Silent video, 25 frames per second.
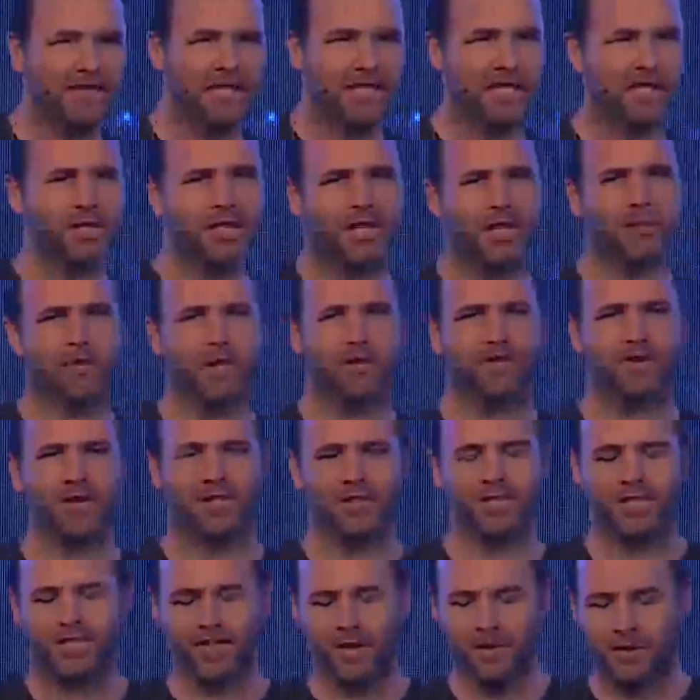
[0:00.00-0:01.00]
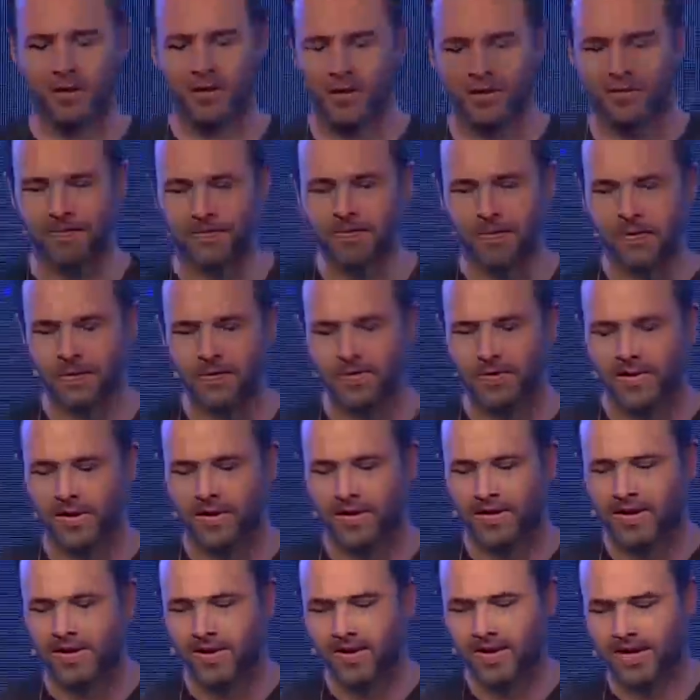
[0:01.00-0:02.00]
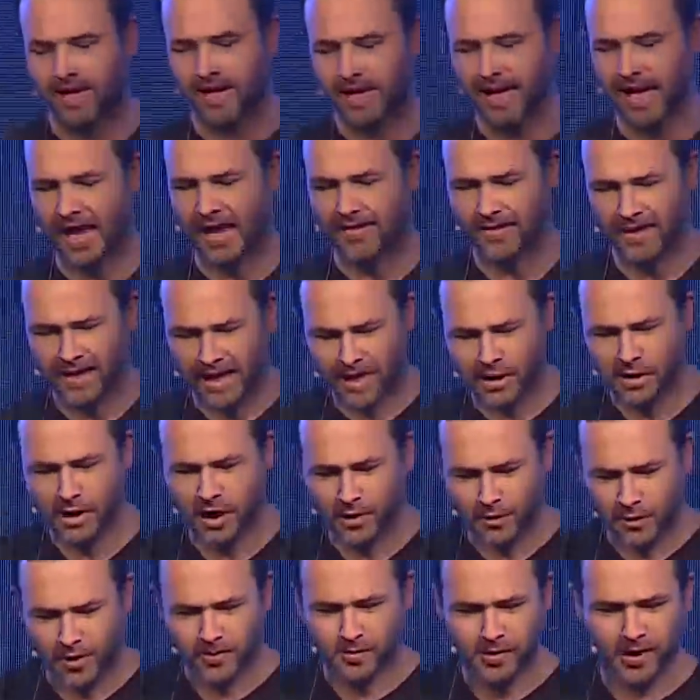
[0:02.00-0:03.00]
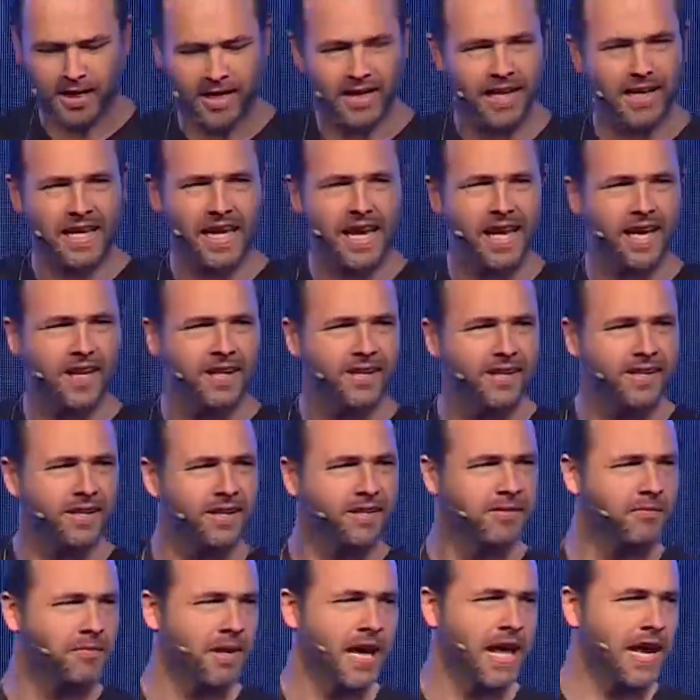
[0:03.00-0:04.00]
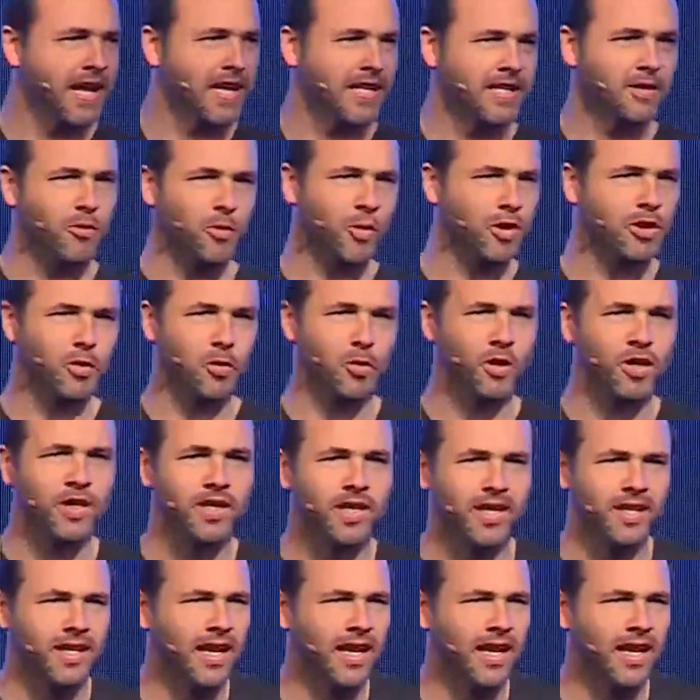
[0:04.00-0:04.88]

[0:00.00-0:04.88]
That's like my first assumption. And then I tried replaying it again, and it wasn't working.